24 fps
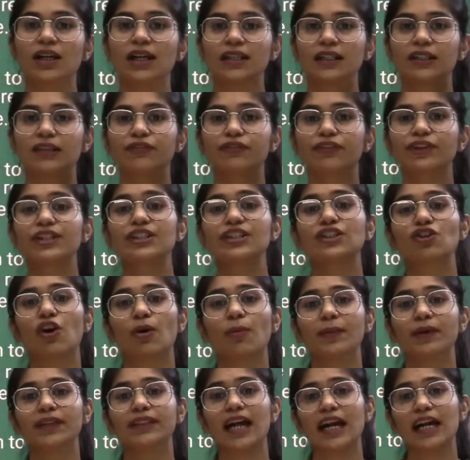The first
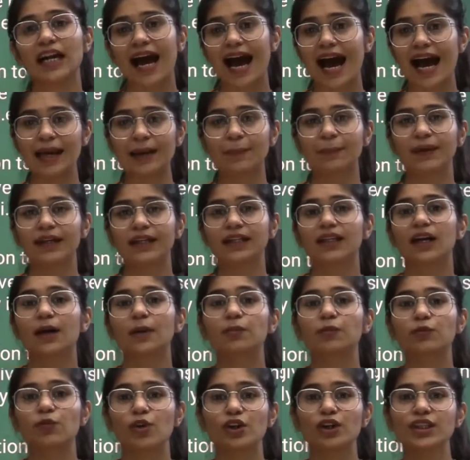topic that I picked
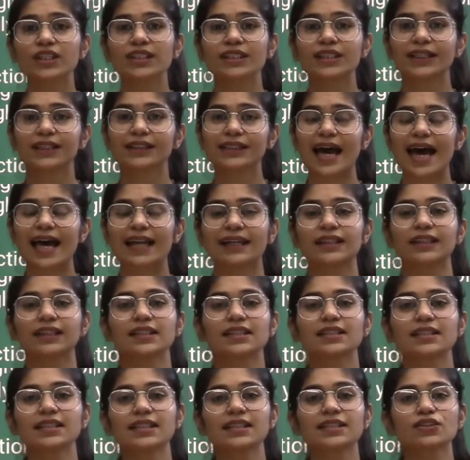up was the
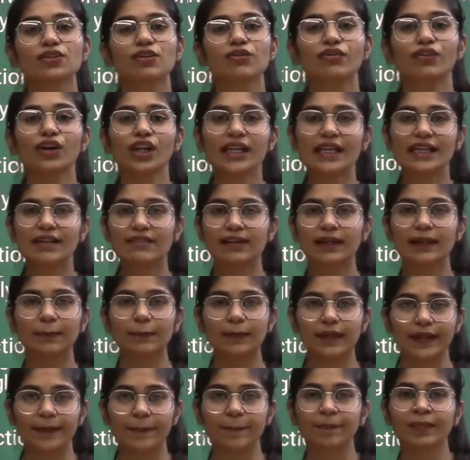characteristics of a living
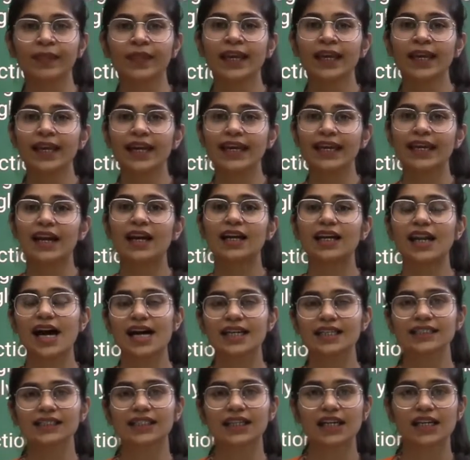being. In our
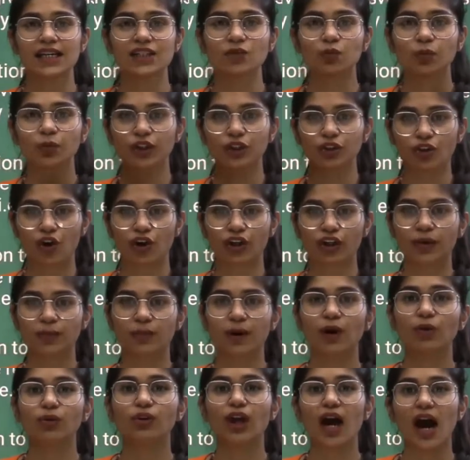last class, we talked
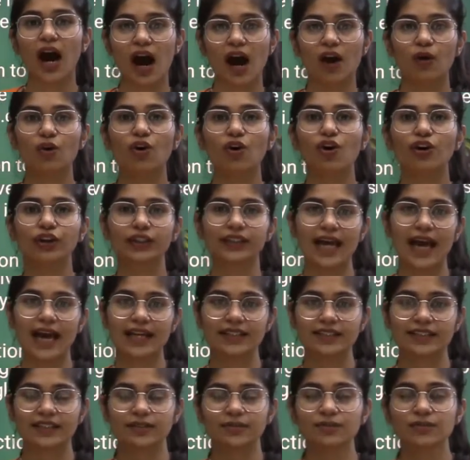about how
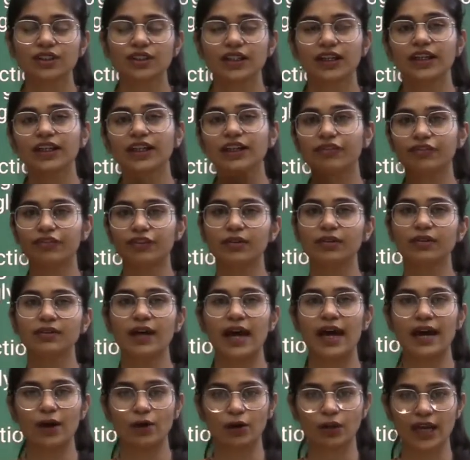organisms, there are different
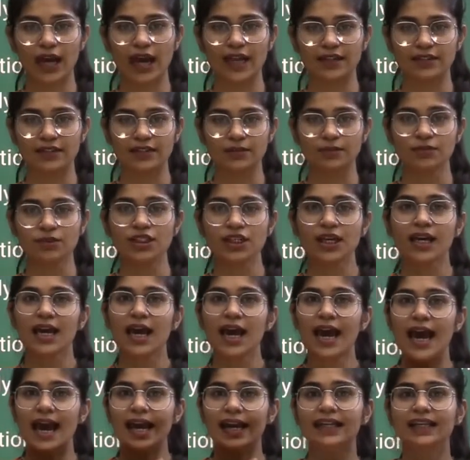organisms,
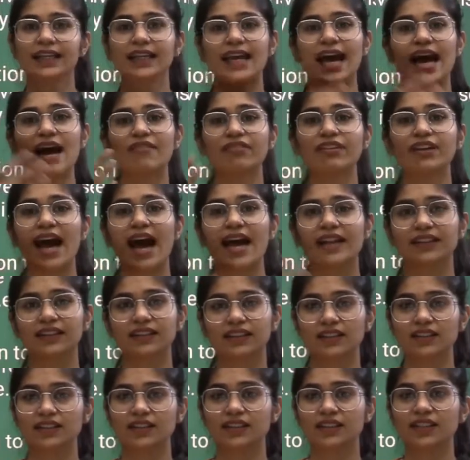and they have
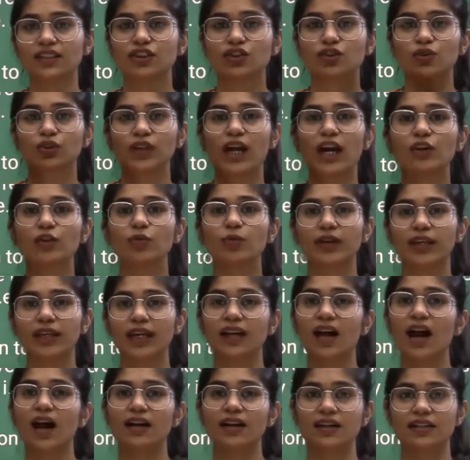characteristics so that we can
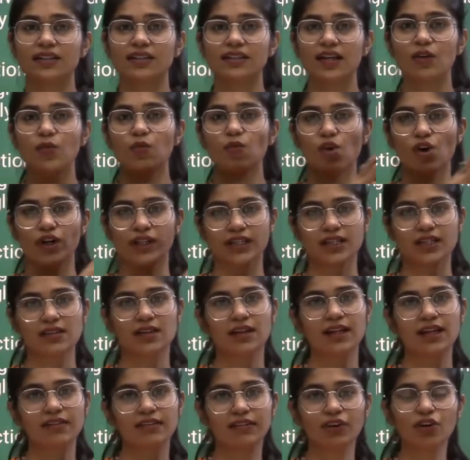understand what is a
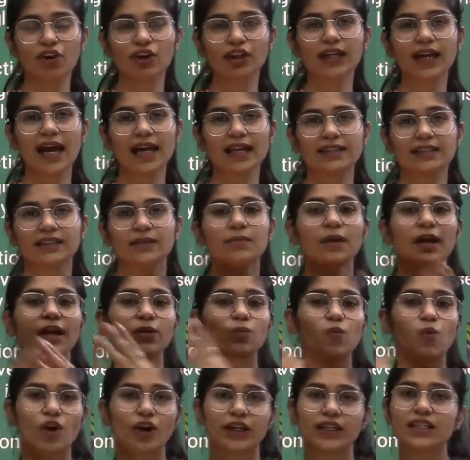living organism and
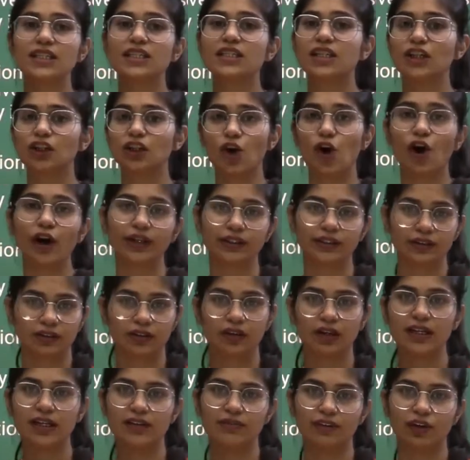what is not a
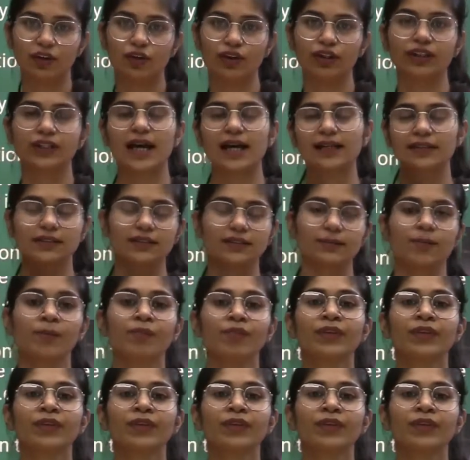living organism.